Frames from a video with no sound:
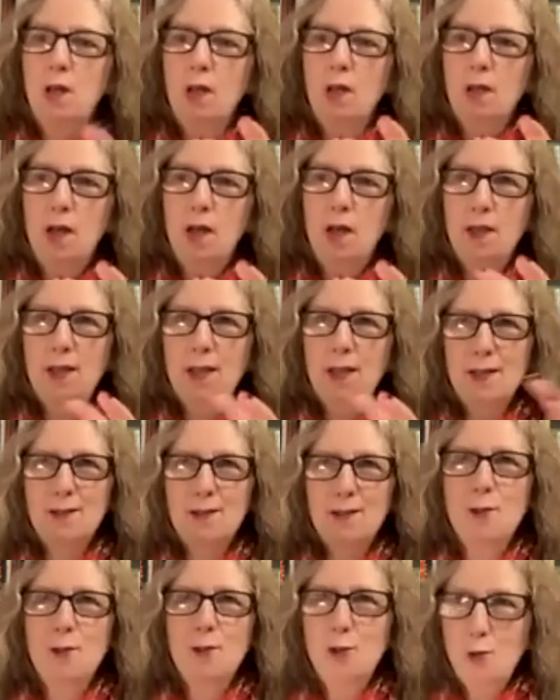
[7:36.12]
I think it's
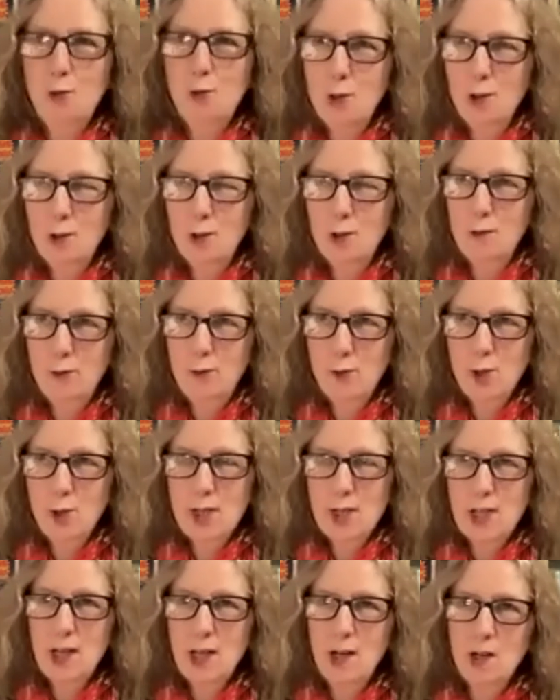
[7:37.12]
240
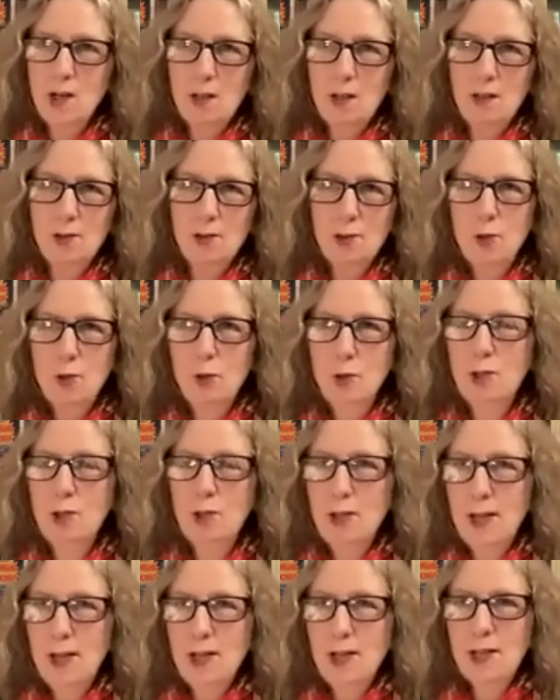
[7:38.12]
characters,
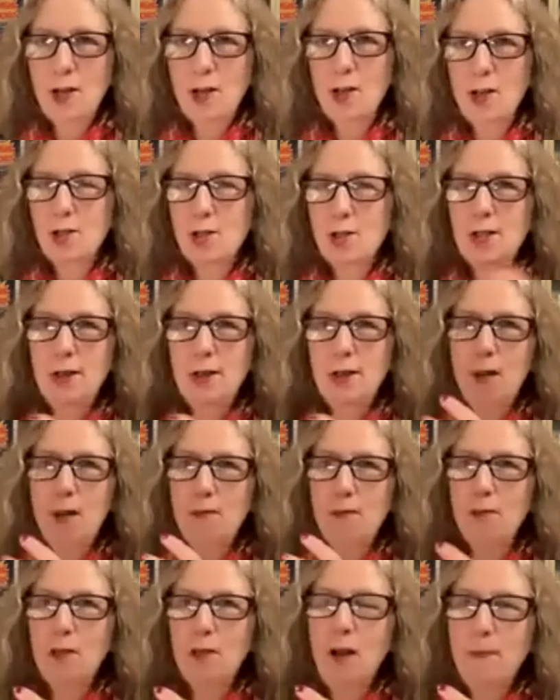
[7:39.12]
280 characters. I'm
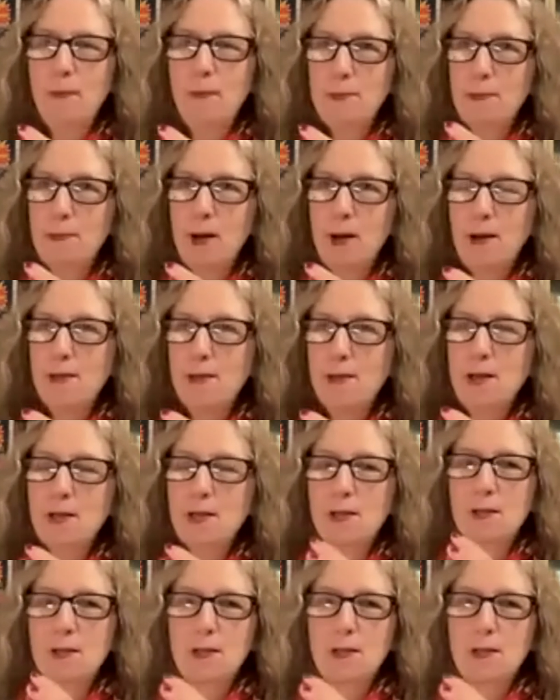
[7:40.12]
never up on this.